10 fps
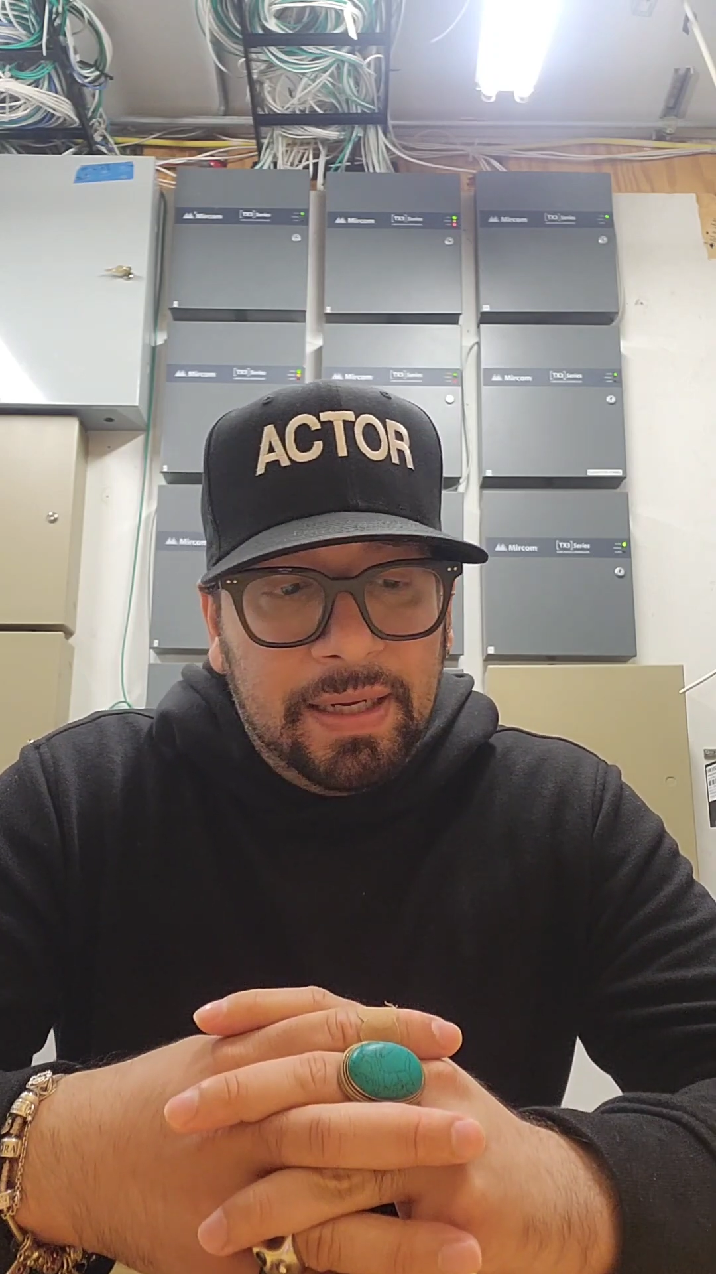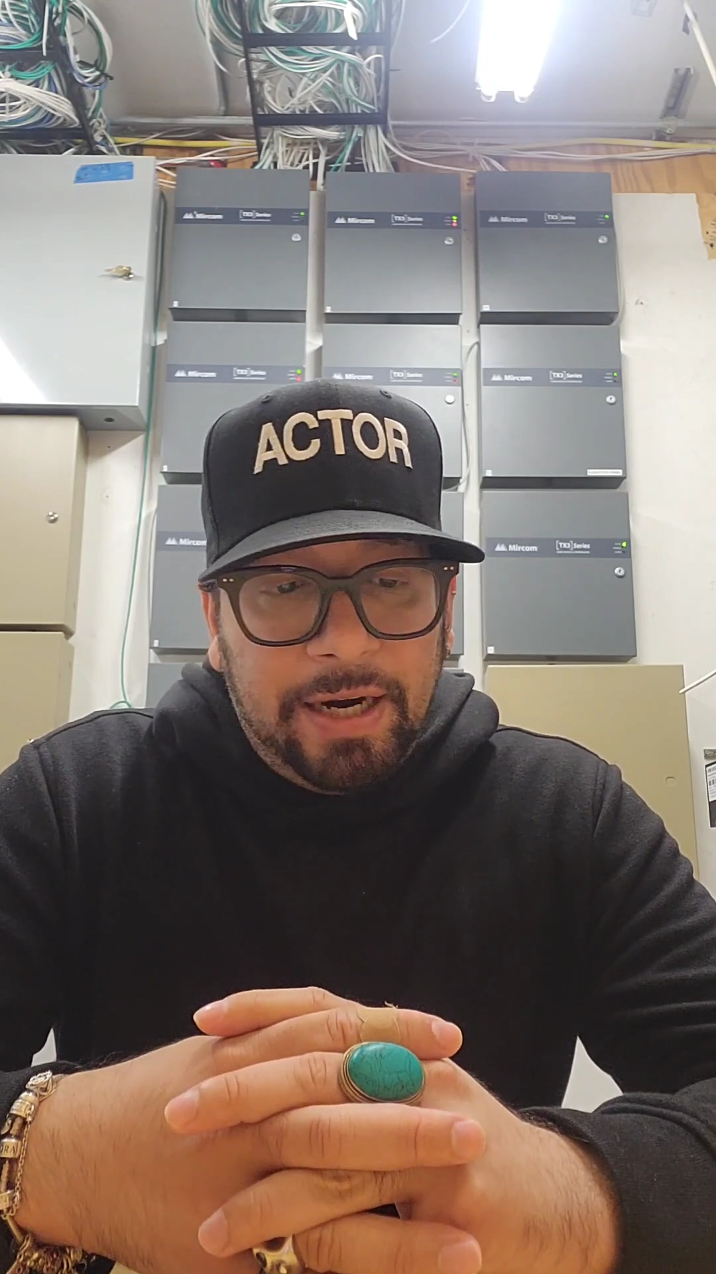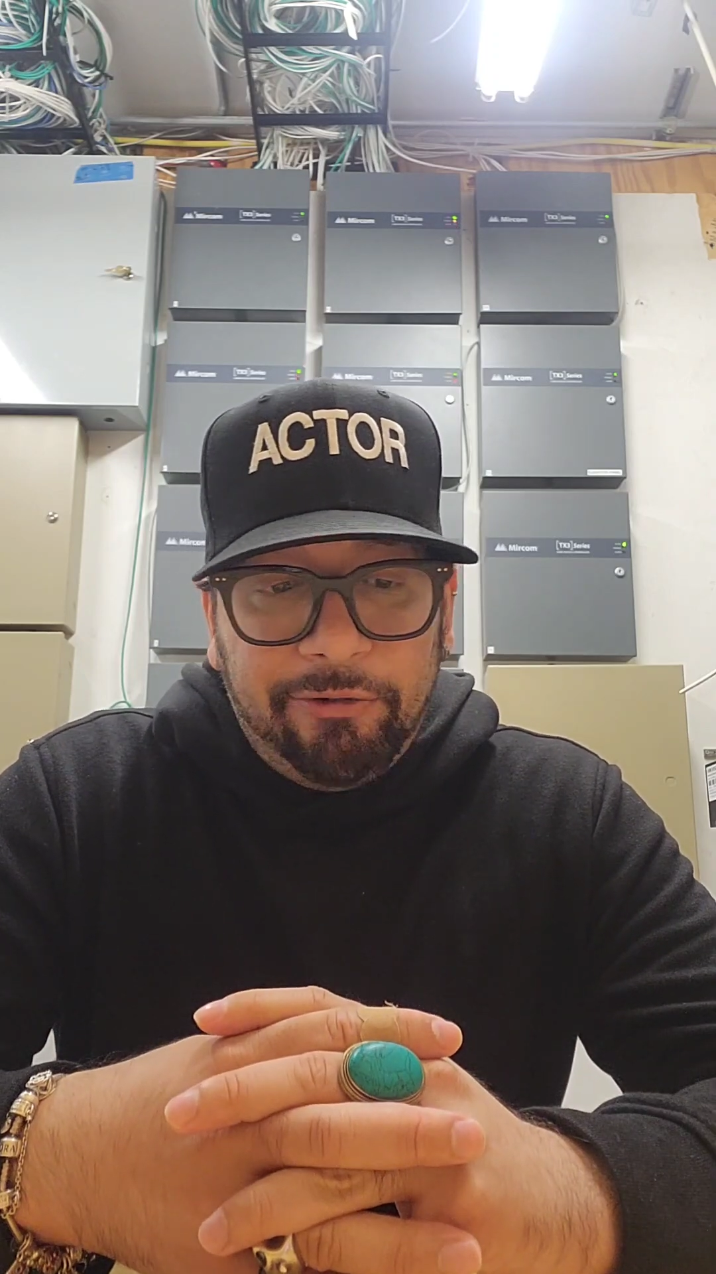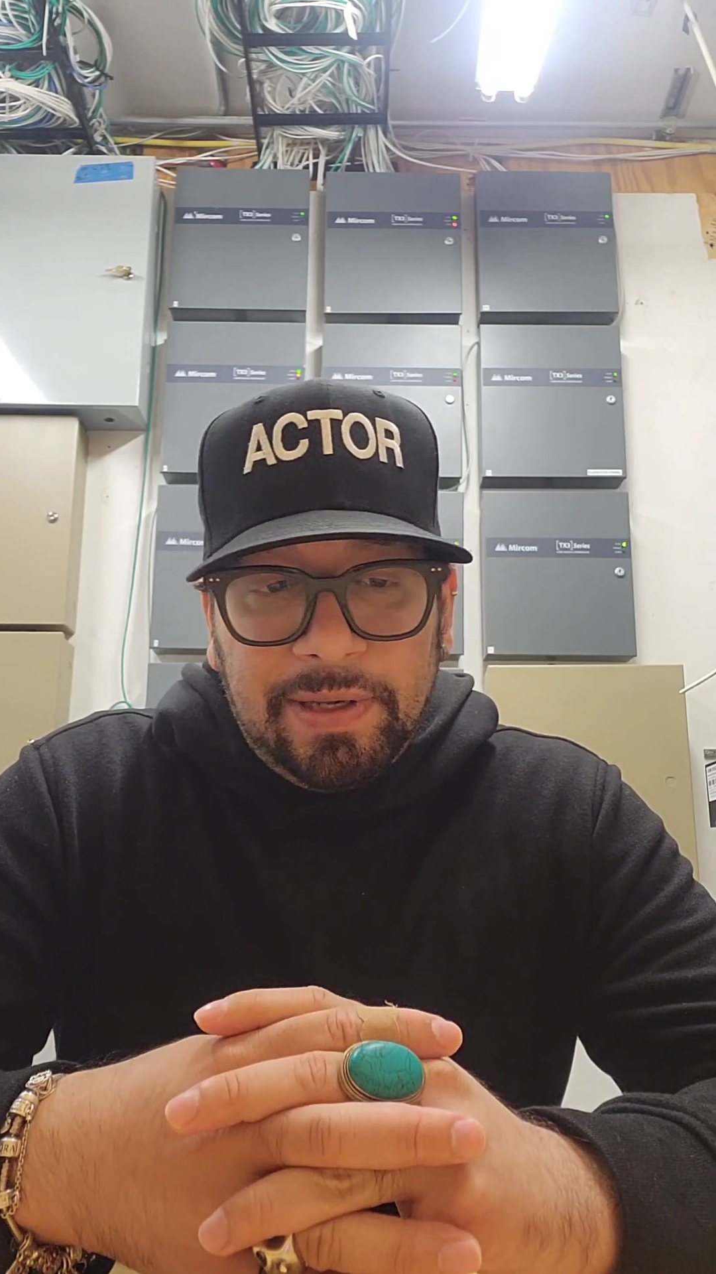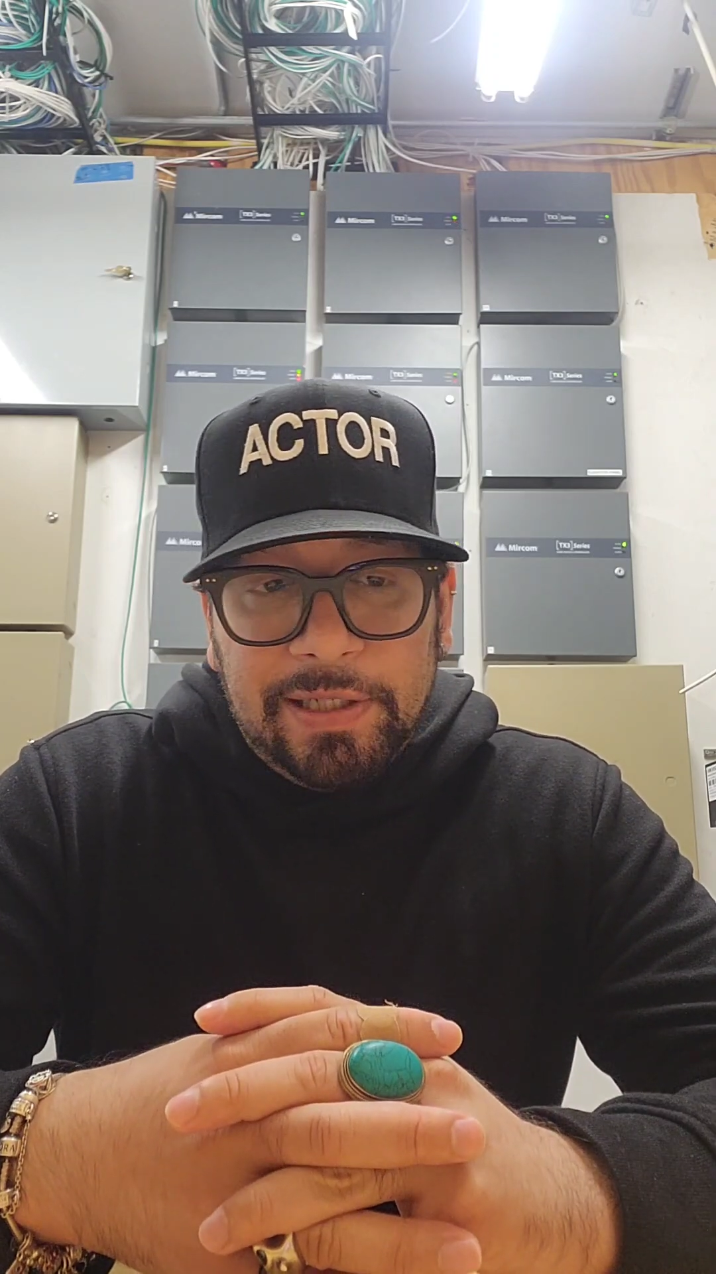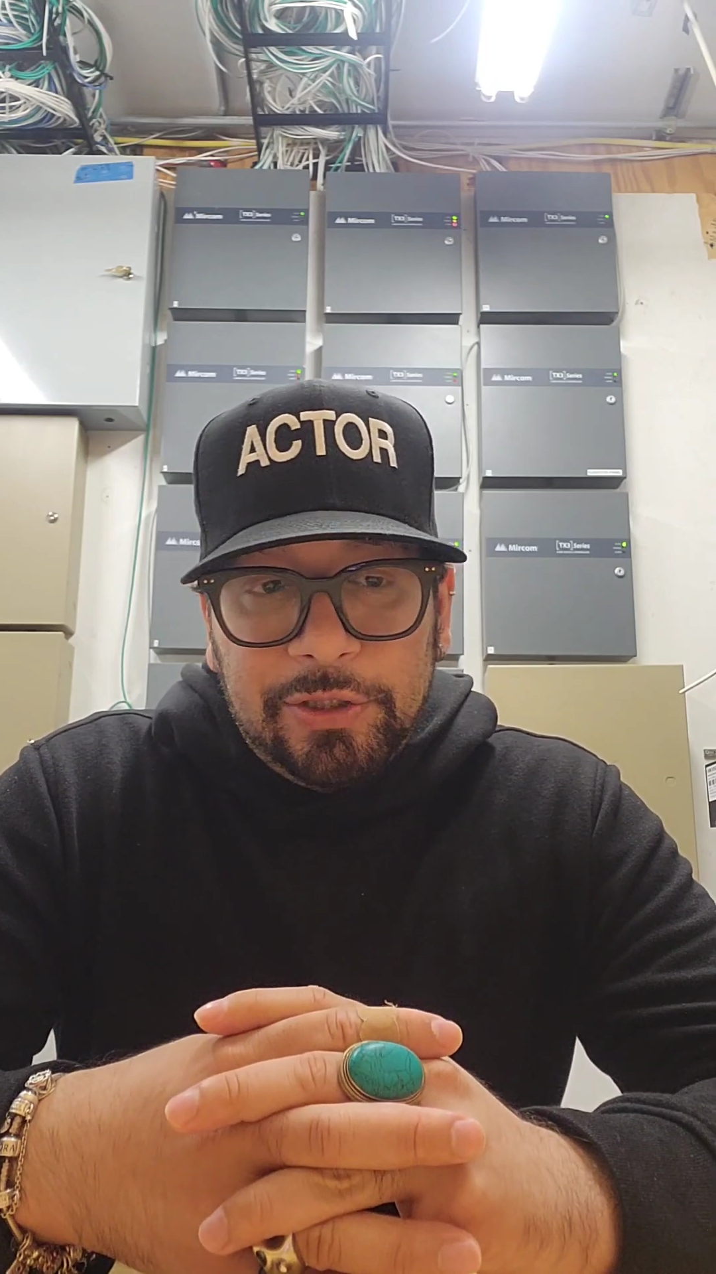I really